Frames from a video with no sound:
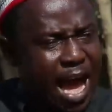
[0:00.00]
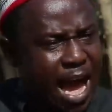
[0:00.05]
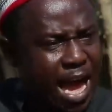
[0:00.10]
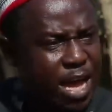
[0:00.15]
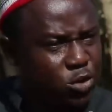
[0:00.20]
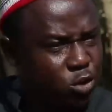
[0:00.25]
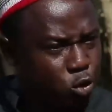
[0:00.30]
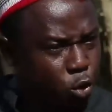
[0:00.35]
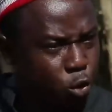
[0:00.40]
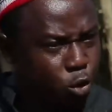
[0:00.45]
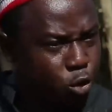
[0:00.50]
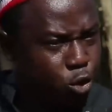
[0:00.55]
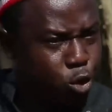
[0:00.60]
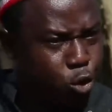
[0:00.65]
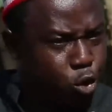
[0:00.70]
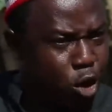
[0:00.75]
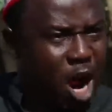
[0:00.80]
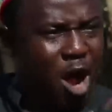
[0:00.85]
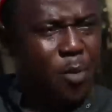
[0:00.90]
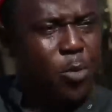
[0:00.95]
I told
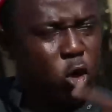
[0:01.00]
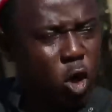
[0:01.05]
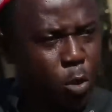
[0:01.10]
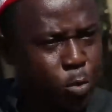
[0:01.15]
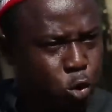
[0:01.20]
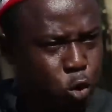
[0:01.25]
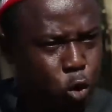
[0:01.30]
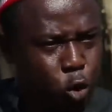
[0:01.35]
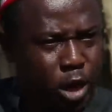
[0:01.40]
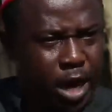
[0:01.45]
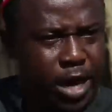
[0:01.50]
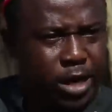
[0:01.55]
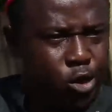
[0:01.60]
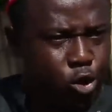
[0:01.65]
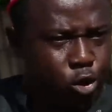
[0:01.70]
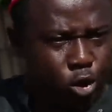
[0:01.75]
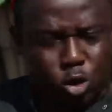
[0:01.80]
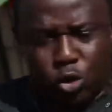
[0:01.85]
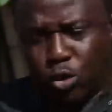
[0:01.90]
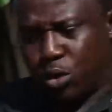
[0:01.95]
you I'll be coming to
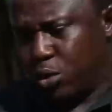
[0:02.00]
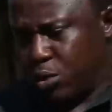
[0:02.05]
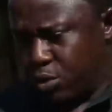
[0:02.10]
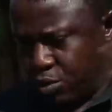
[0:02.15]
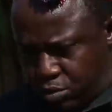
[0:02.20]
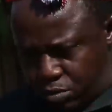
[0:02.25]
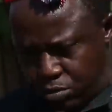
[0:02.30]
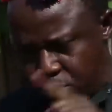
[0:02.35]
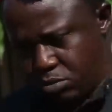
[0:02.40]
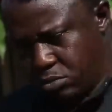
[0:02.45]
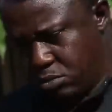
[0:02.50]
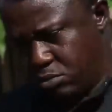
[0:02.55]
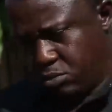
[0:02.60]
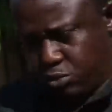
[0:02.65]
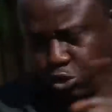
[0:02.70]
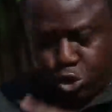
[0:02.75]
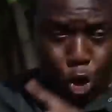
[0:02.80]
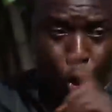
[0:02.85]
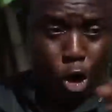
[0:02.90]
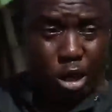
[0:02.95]
carry
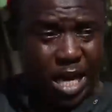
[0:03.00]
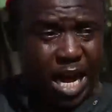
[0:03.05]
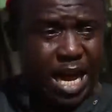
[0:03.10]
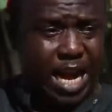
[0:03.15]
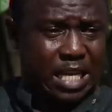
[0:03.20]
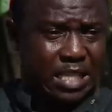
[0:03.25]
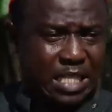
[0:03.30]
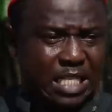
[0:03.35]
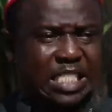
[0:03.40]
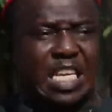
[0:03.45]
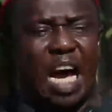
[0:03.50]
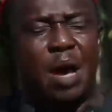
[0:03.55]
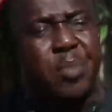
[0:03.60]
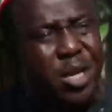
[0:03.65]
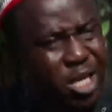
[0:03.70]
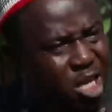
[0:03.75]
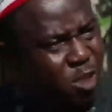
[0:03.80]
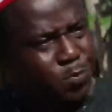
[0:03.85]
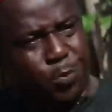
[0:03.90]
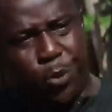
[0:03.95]
your car at
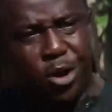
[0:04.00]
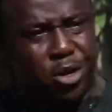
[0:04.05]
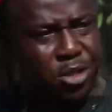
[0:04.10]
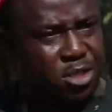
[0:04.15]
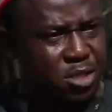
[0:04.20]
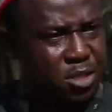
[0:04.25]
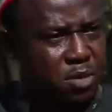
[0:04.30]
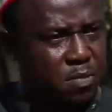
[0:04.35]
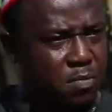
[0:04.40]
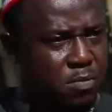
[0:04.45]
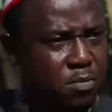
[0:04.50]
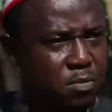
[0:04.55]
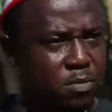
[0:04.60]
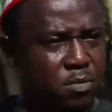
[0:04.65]
Jamiki's point.